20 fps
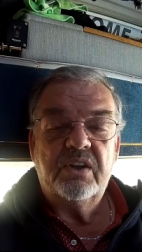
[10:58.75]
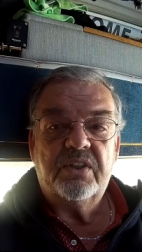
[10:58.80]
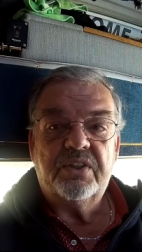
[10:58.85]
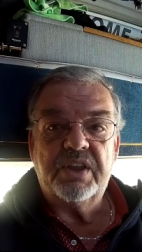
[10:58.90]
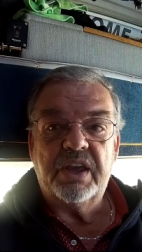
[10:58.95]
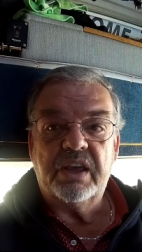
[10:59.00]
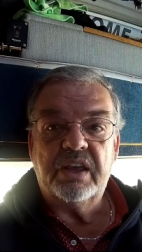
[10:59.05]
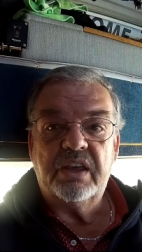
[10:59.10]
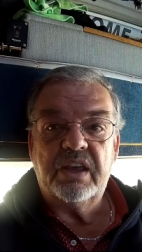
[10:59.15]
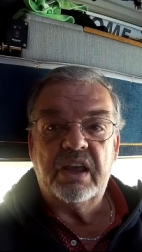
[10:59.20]

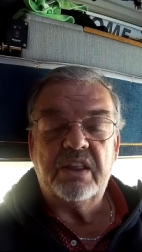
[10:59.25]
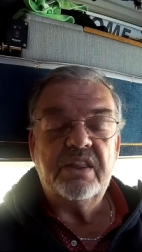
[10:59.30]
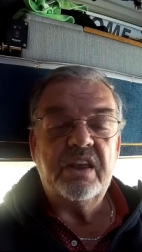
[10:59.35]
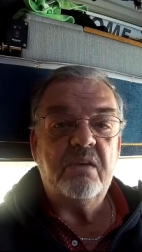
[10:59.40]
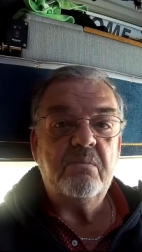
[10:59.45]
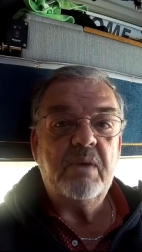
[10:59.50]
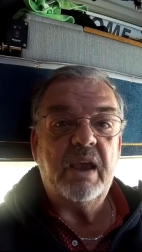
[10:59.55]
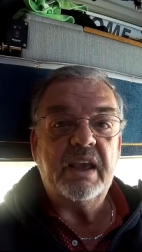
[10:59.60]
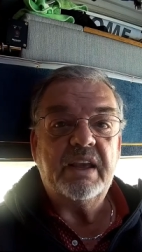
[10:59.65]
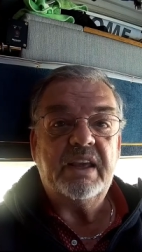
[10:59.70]
thing, and they
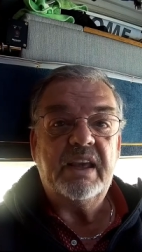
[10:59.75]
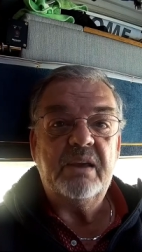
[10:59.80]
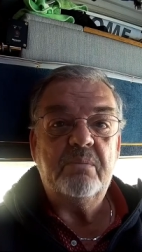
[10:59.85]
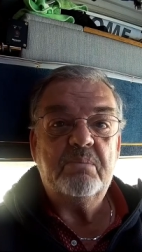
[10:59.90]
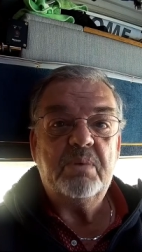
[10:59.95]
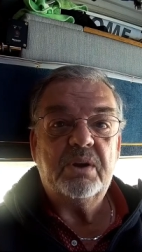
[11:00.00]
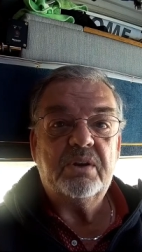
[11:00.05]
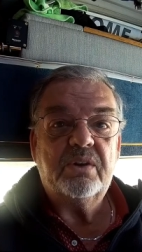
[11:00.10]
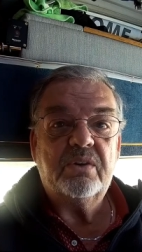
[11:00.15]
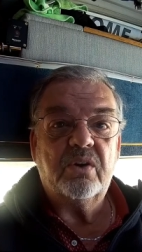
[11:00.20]
may
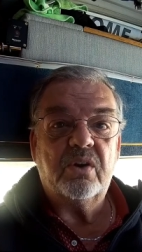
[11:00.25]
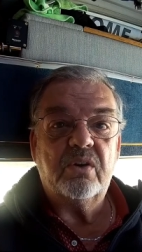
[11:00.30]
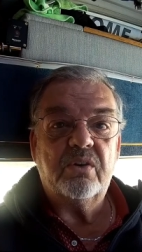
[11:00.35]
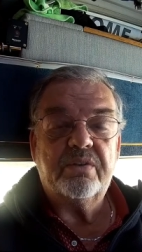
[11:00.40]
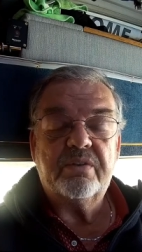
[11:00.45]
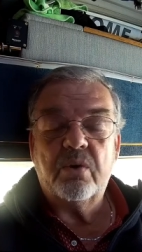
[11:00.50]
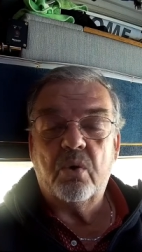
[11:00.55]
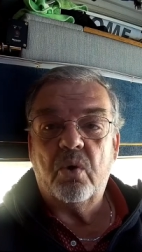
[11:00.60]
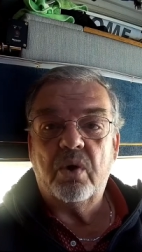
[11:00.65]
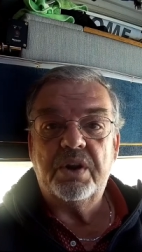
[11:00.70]
keep it or
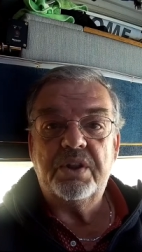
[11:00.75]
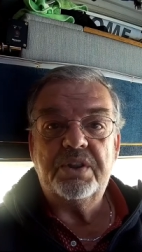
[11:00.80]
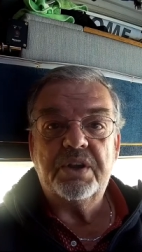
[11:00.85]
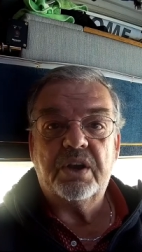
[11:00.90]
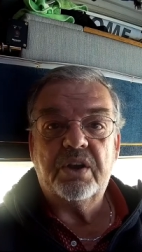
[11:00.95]
throw it in the